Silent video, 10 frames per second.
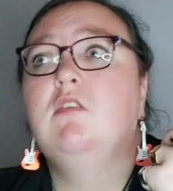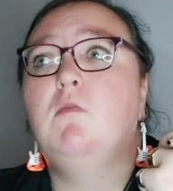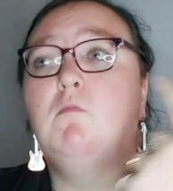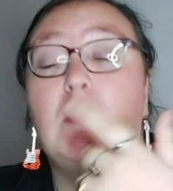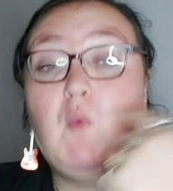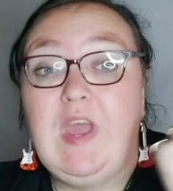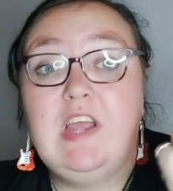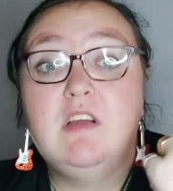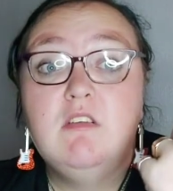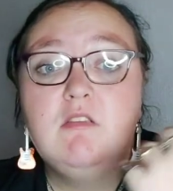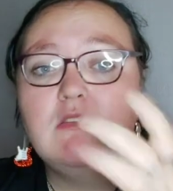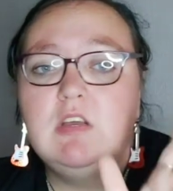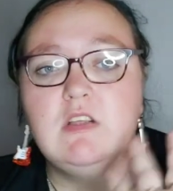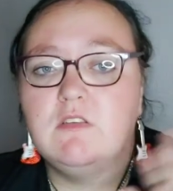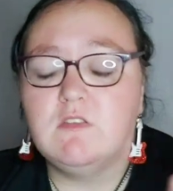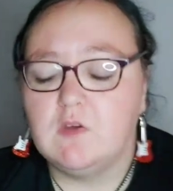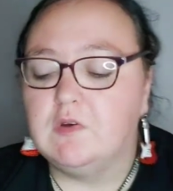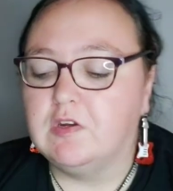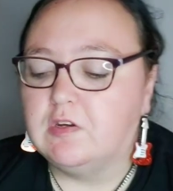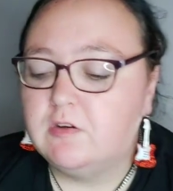my wing. It's so
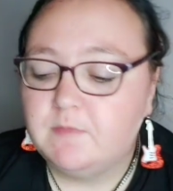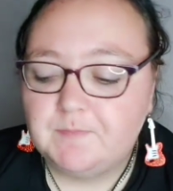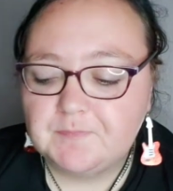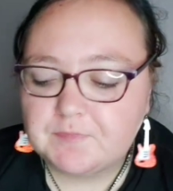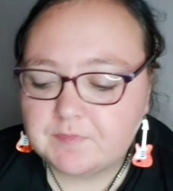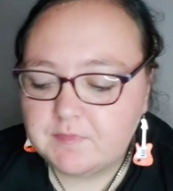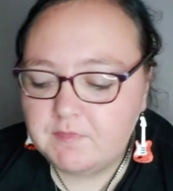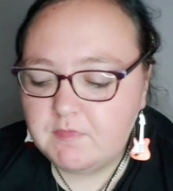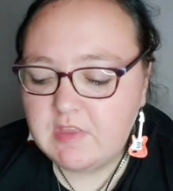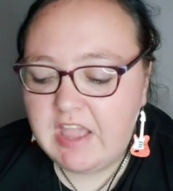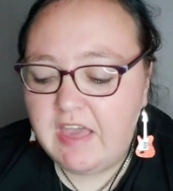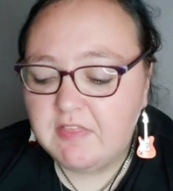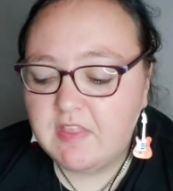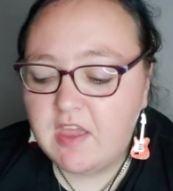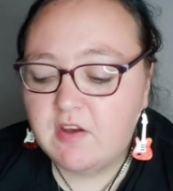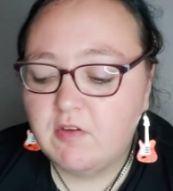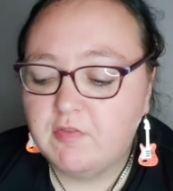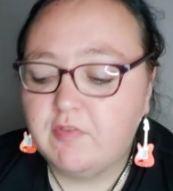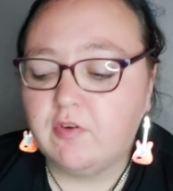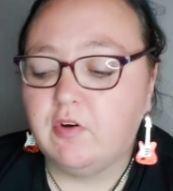good. And then
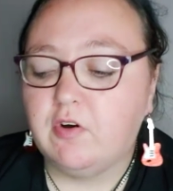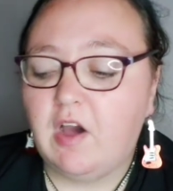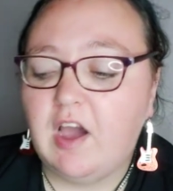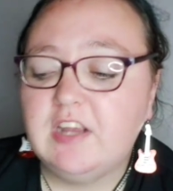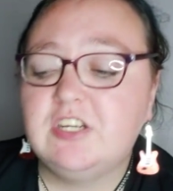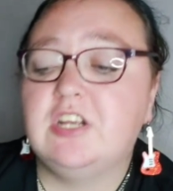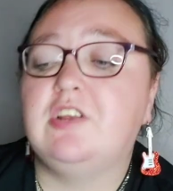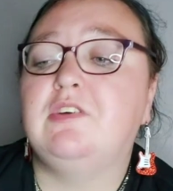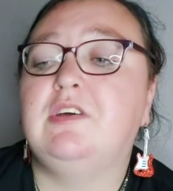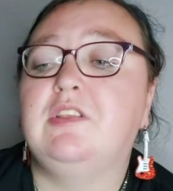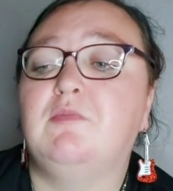for eyeshadow at the